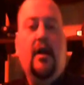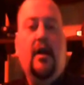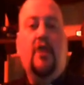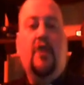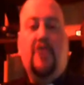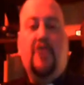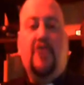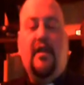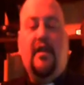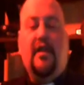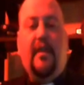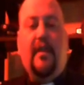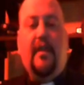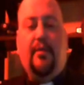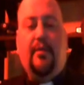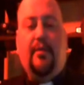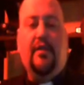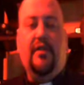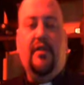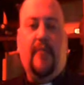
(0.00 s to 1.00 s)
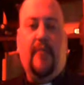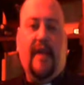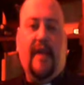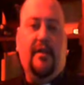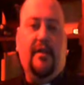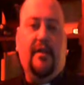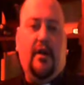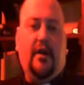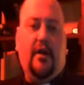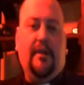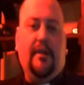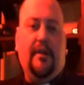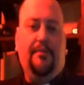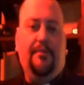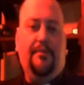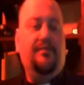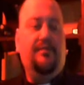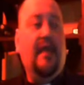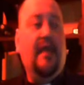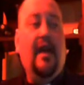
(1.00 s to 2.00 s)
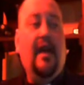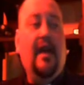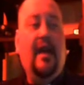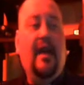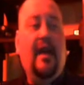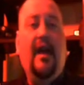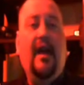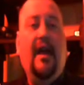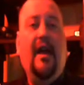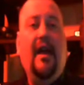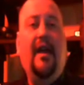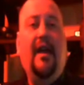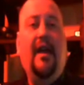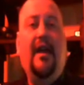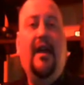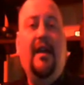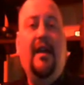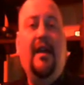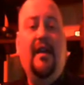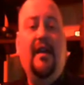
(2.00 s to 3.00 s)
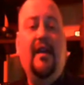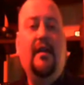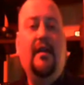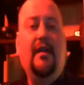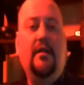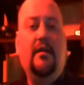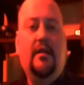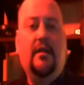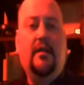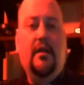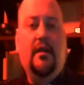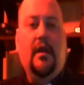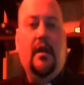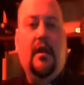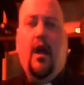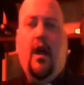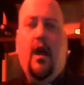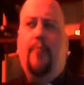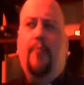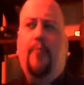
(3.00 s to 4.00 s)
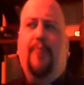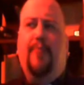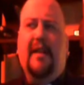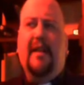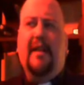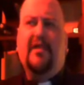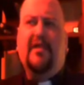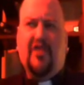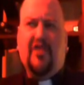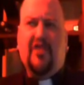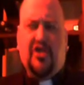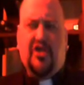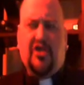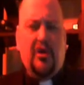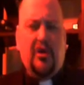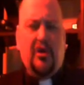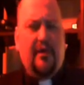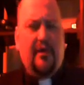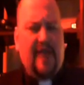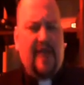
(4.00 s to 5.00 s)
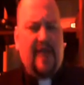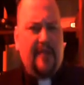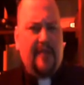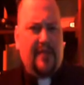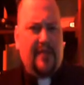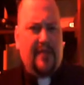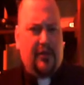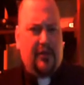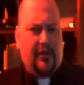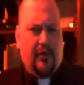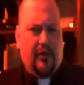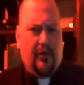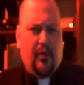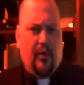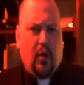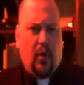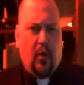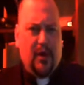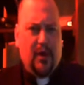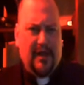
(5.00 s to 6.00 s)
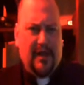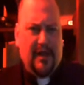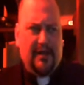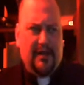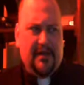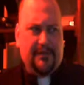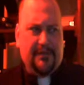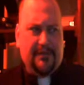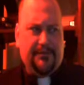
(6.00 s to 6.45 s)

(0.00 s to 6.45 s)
So then they put the blanket on him. Yay! But it's the two of them that are rewarded.